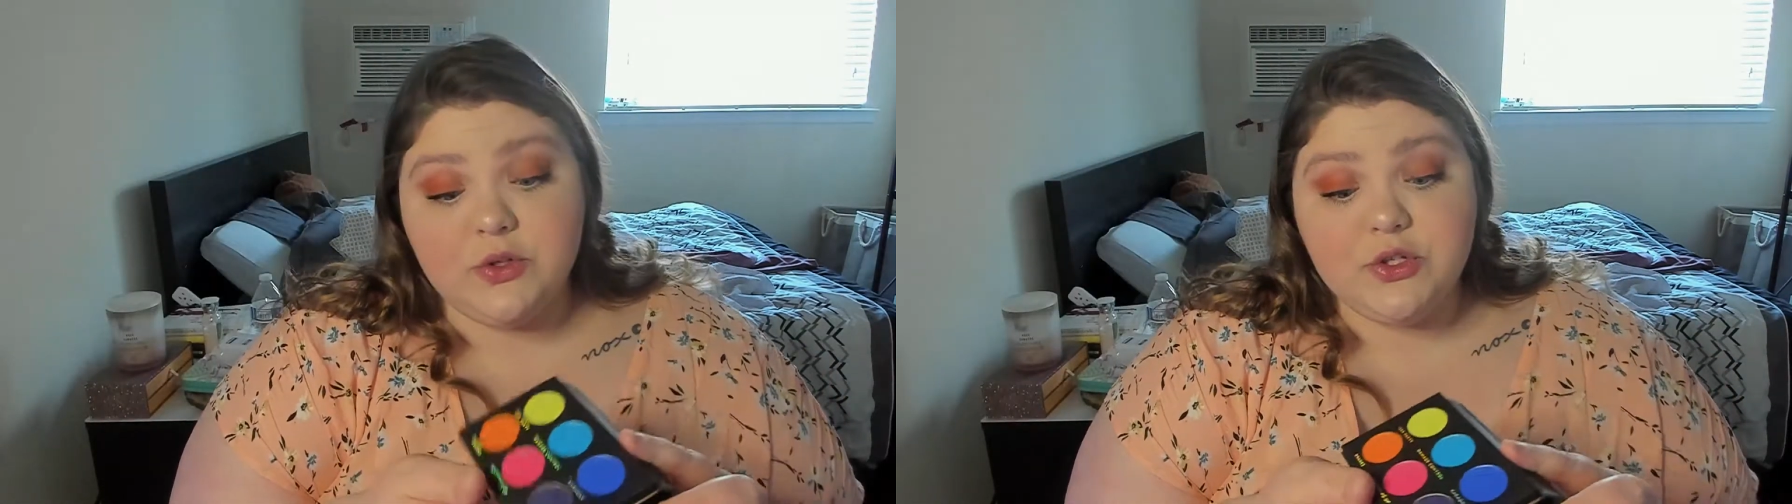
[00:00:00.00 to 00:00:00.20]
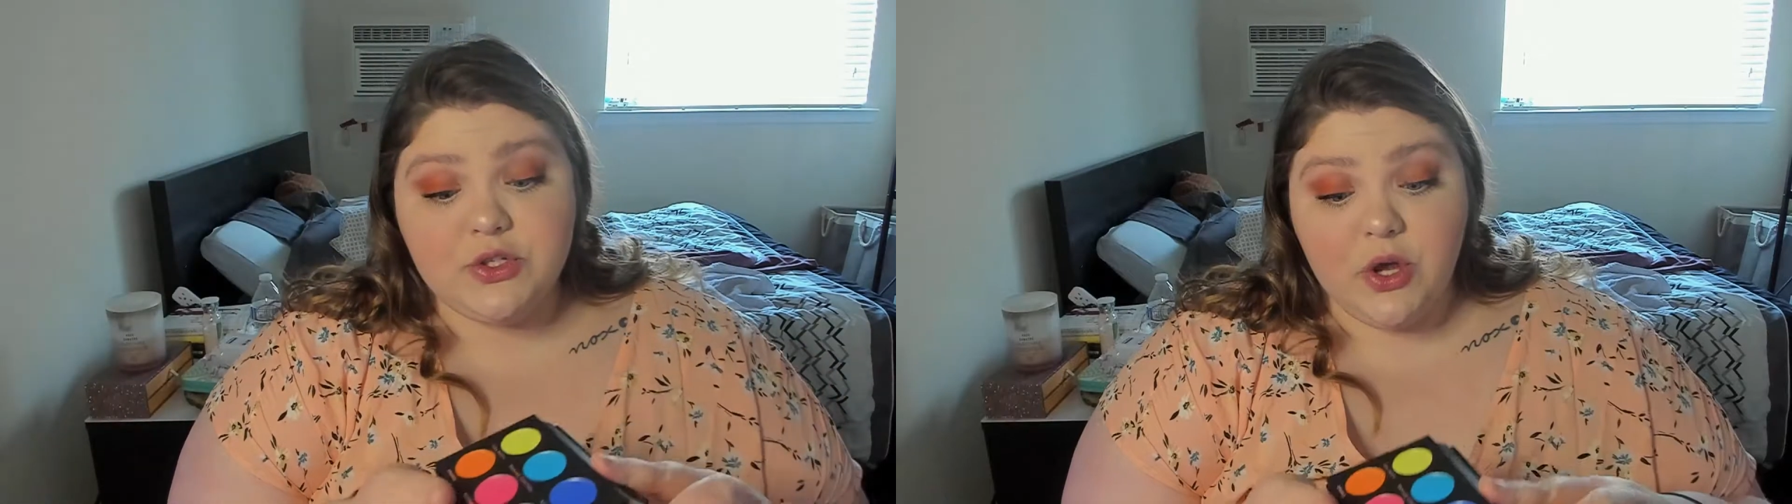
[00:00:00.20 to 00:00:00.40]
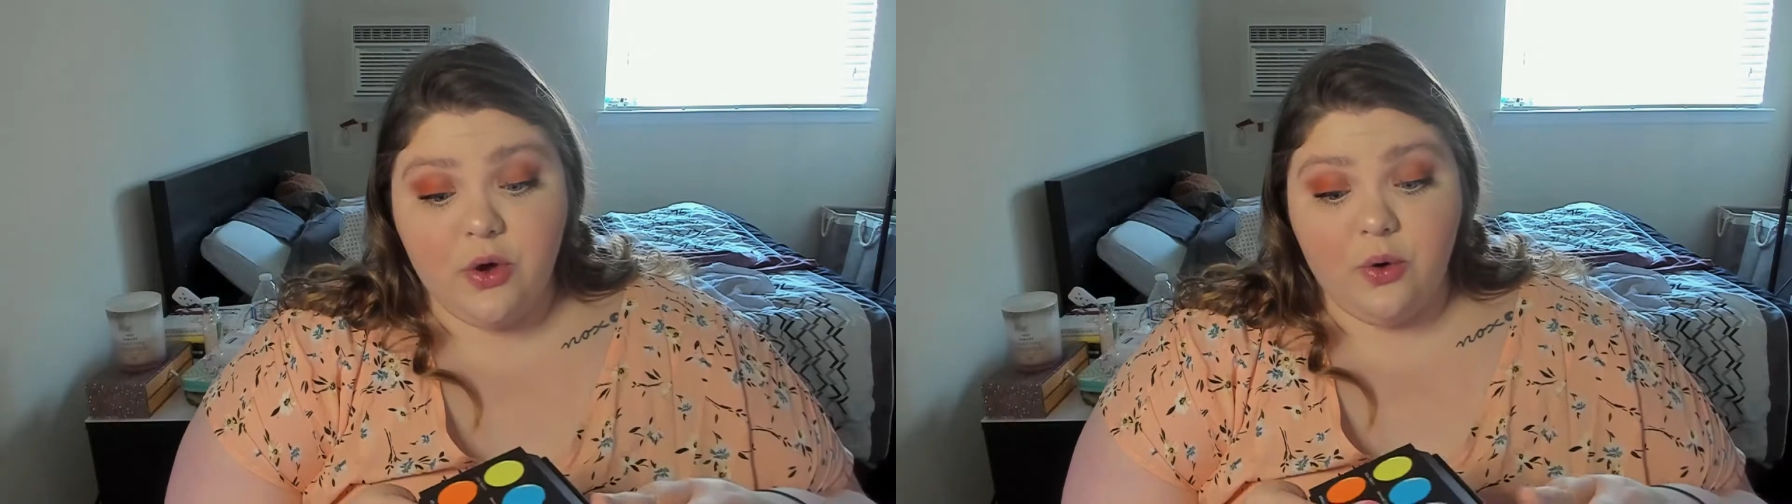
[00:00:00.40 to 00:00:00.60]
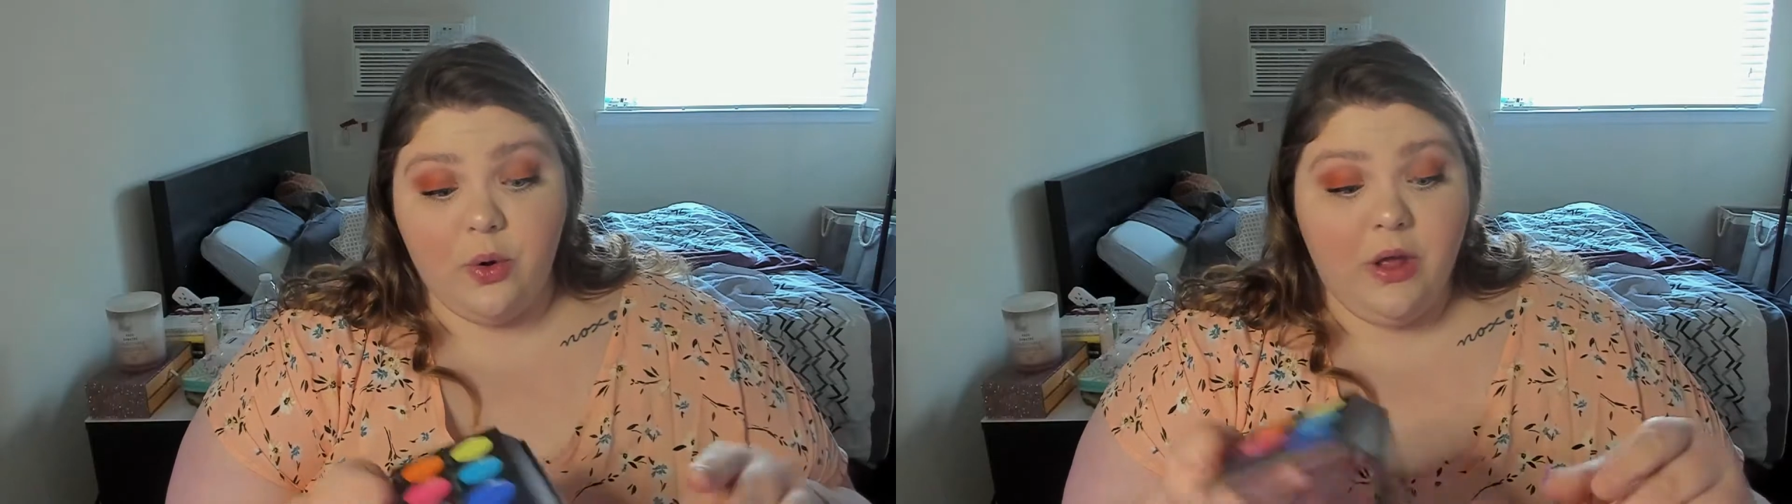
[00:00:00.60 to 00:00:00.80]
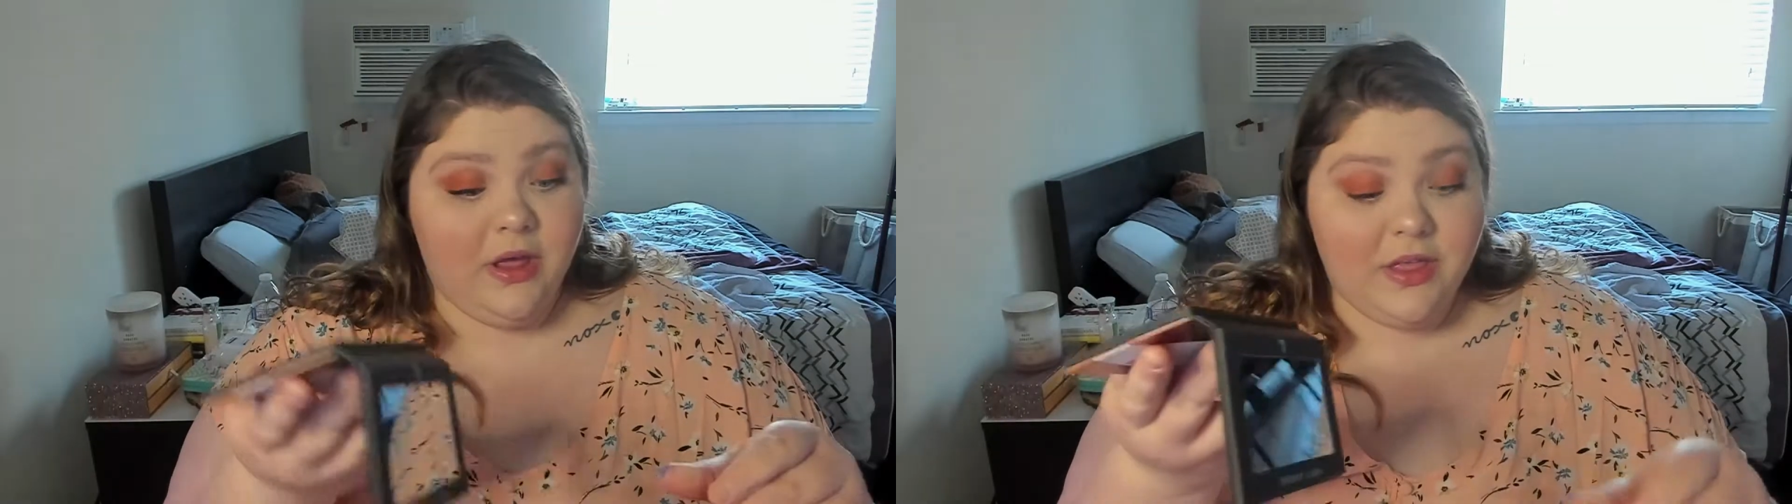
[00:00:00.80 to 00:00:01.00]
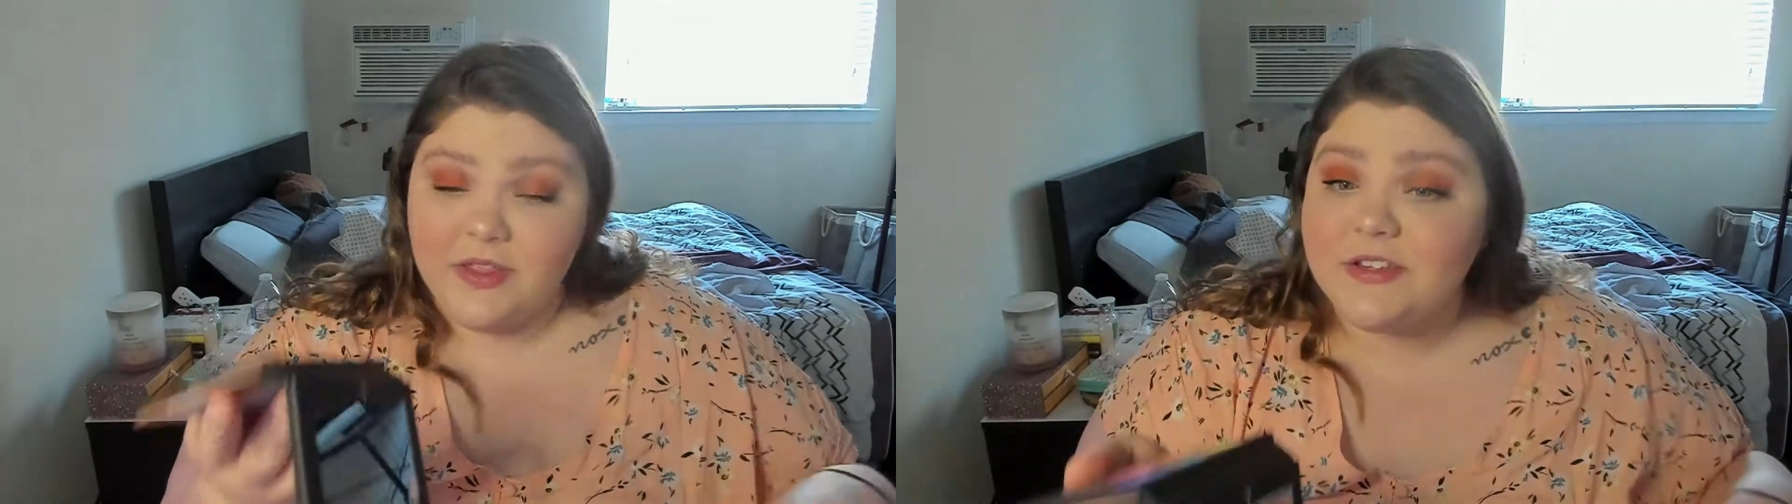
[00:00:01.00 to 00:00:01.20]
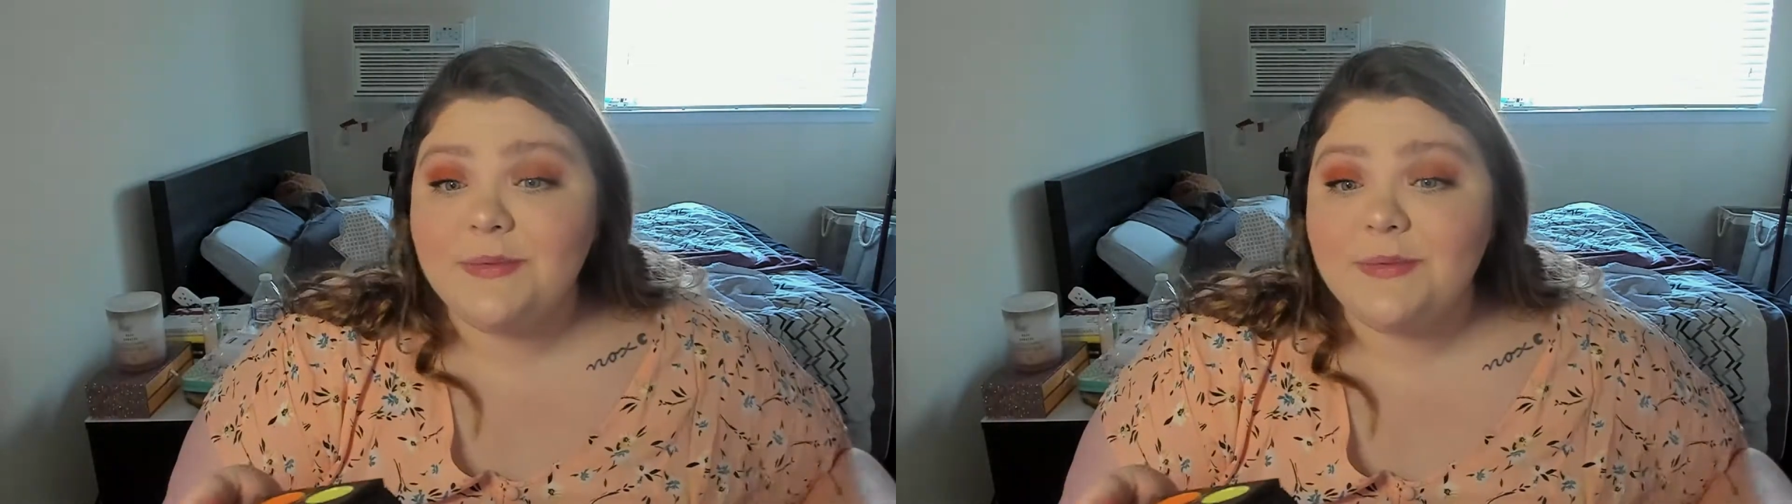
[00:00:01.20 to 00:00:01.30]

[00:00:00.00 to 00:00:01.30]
So this will